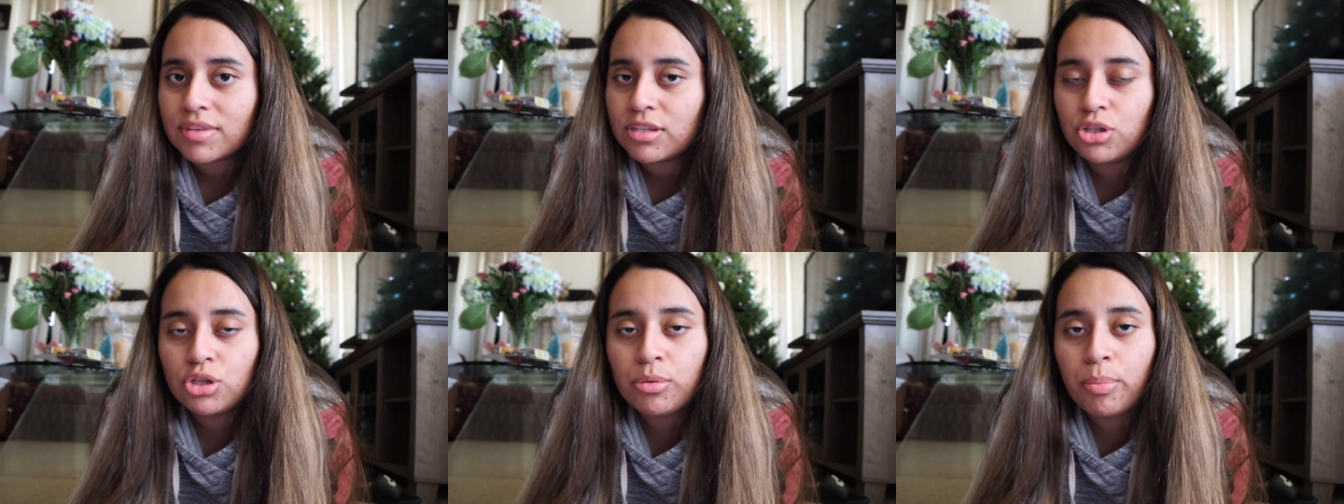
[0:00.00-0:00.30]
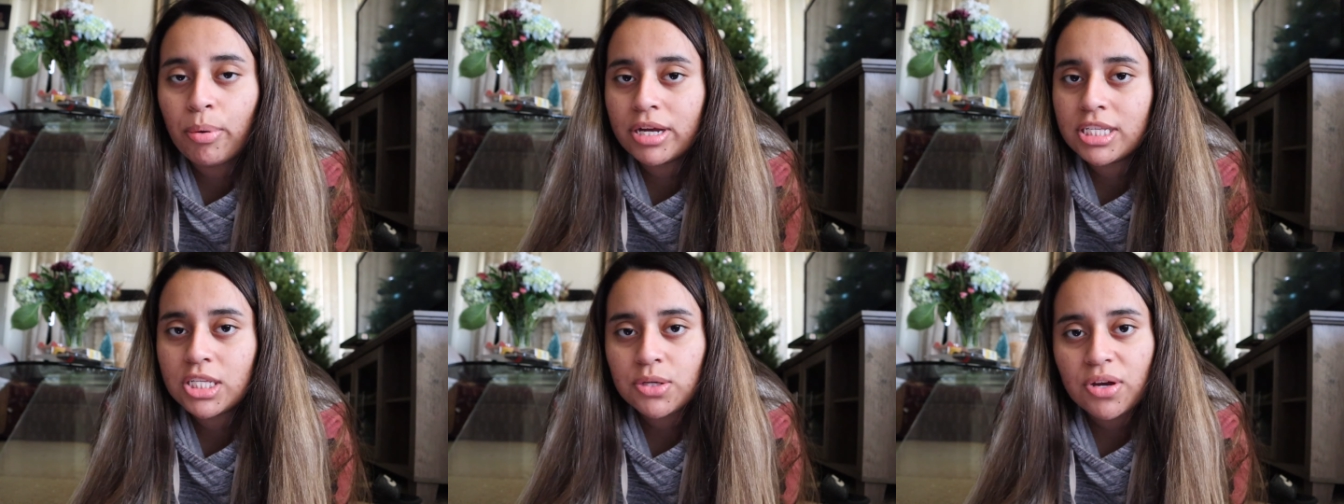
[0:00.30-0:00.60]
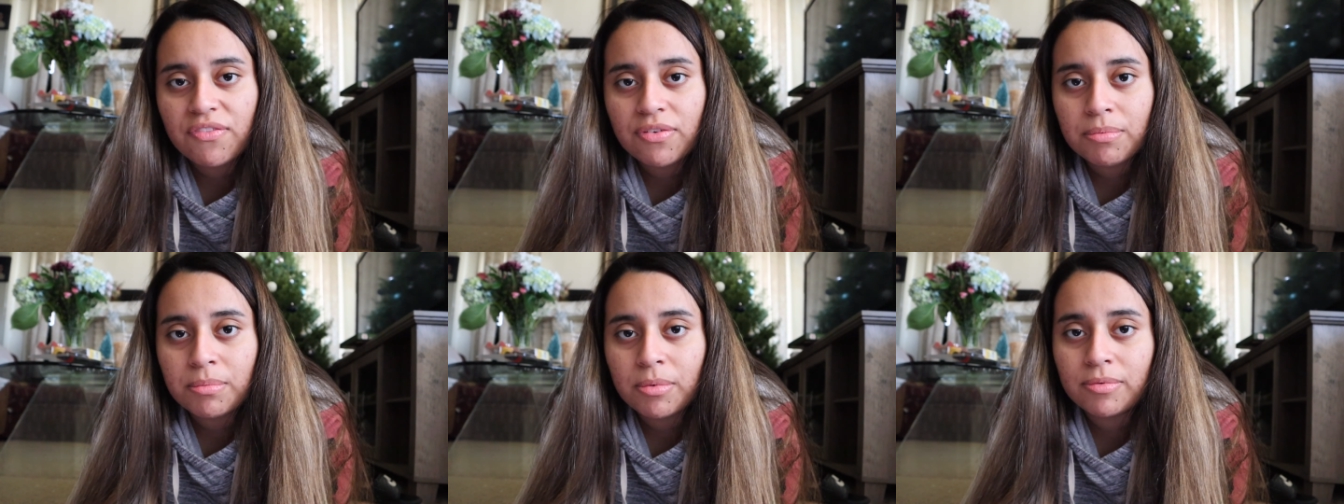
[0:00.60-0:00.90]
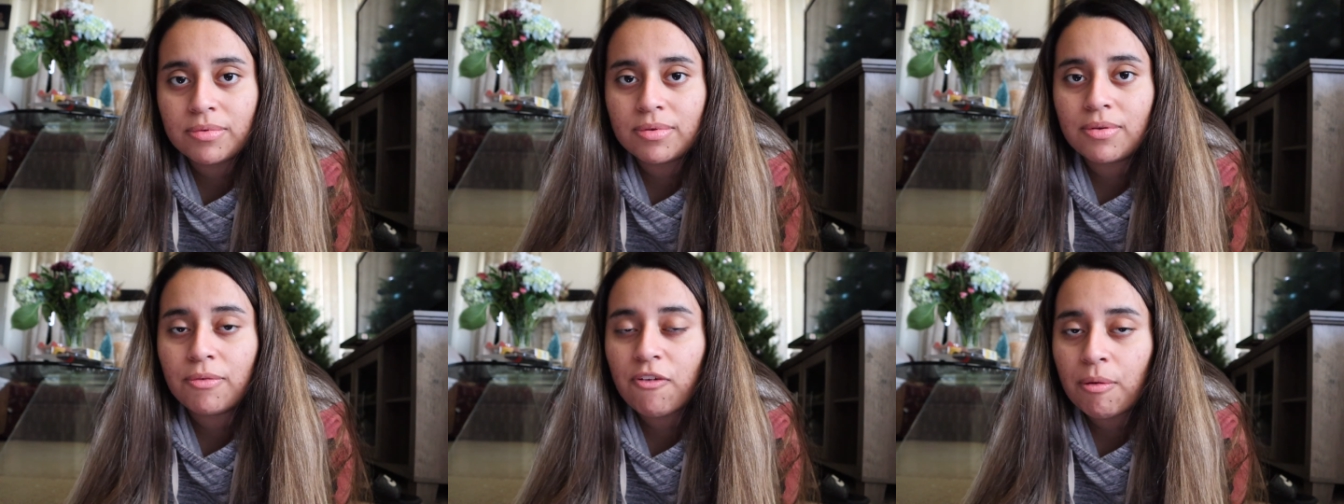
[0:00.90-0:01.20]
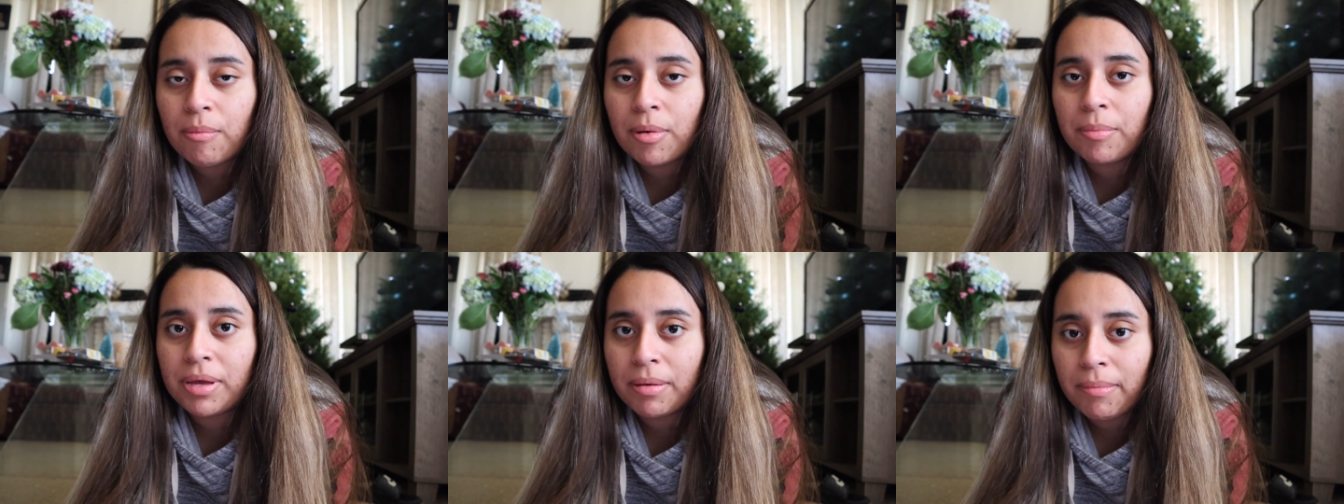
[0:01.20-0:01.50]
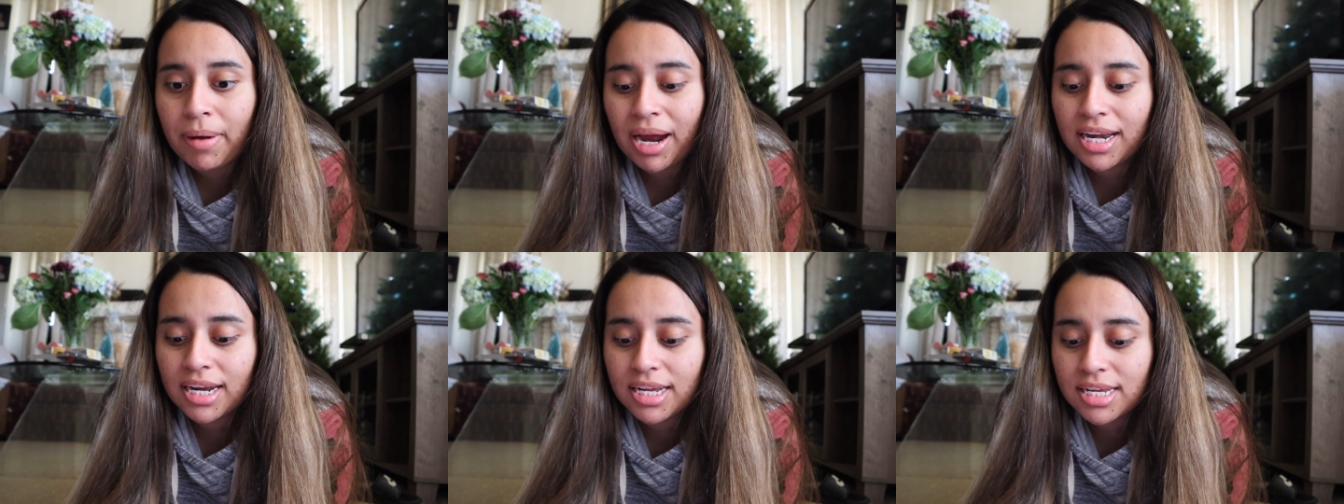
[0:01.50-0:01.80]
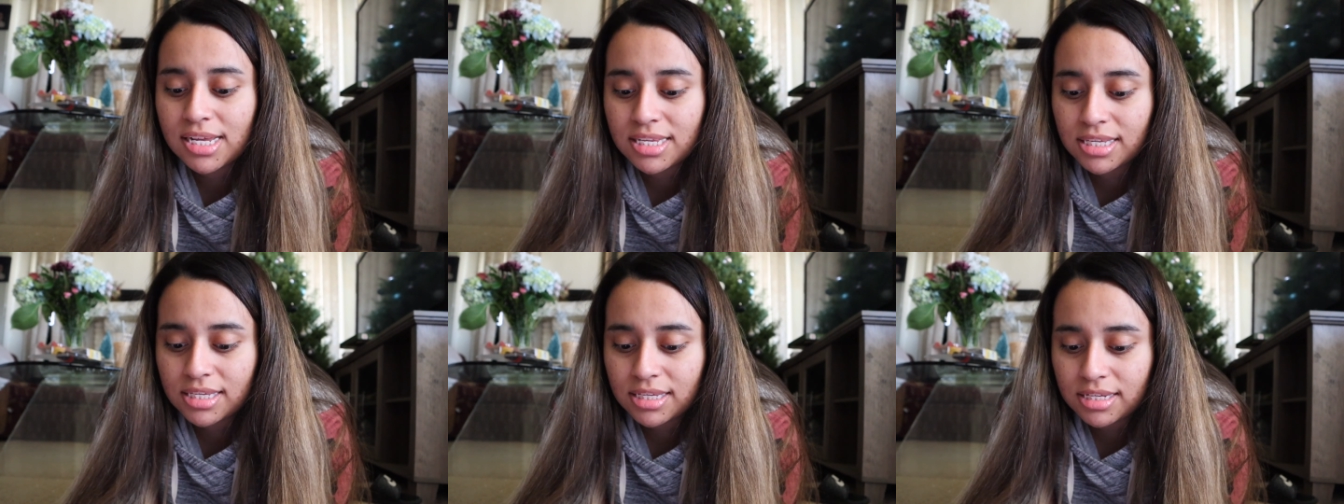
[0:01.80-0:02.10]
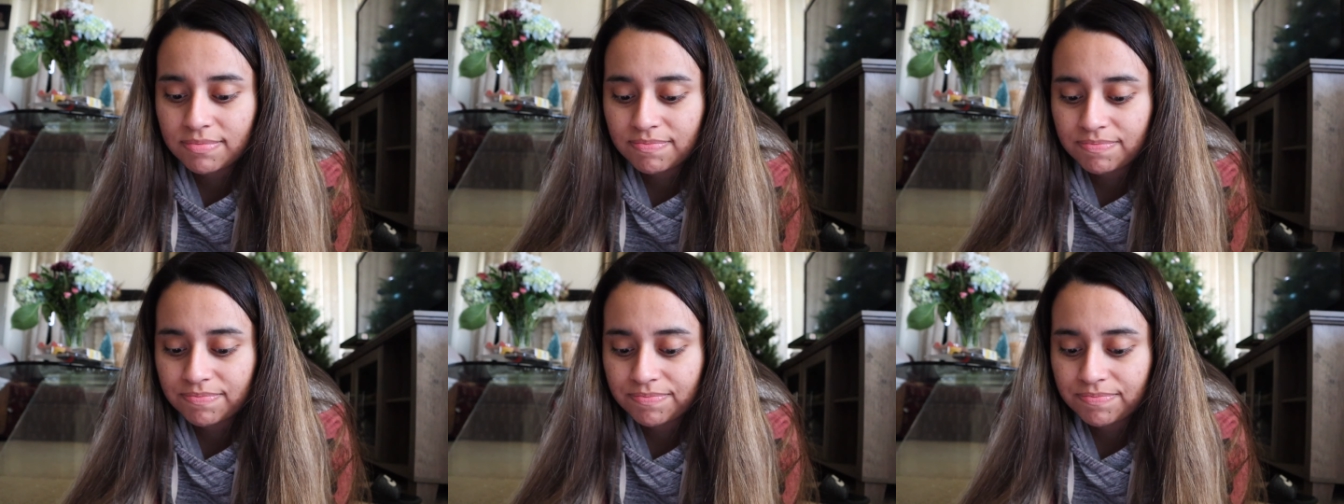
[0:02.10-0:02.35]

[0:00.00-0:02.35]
two points away from a from a b minus